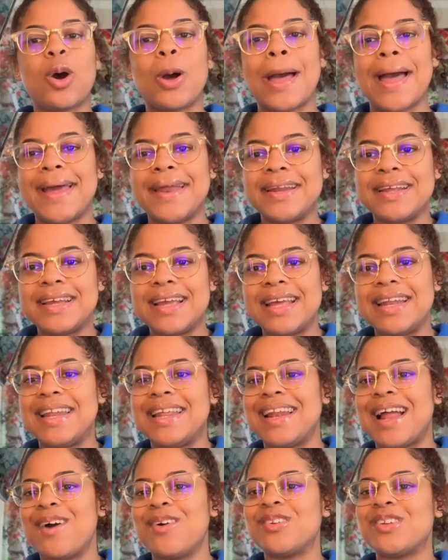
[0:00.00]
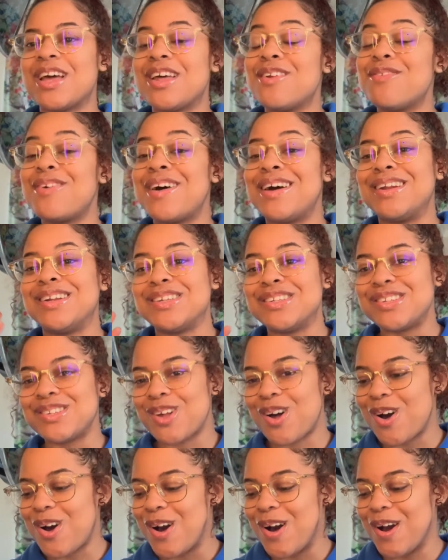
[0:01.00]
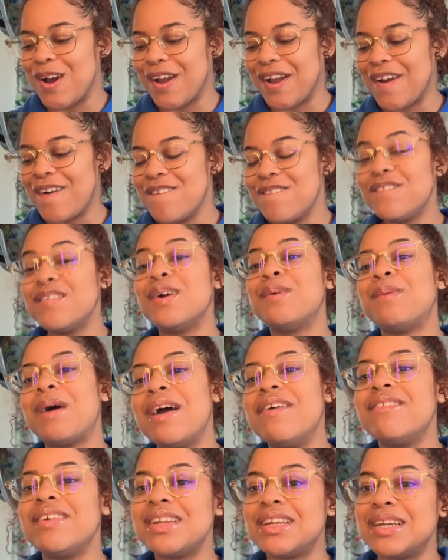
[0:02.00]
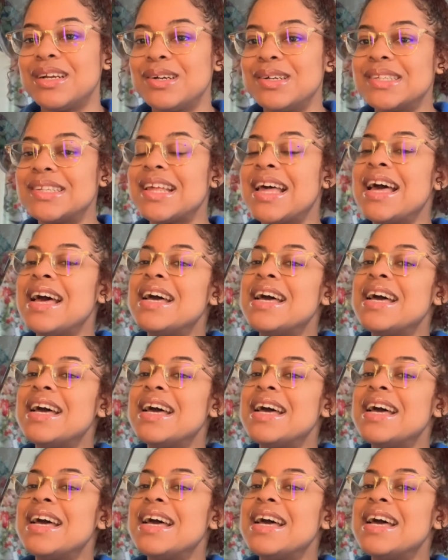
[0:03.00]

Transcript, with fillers: edit, and then I would try to find a song for my videos.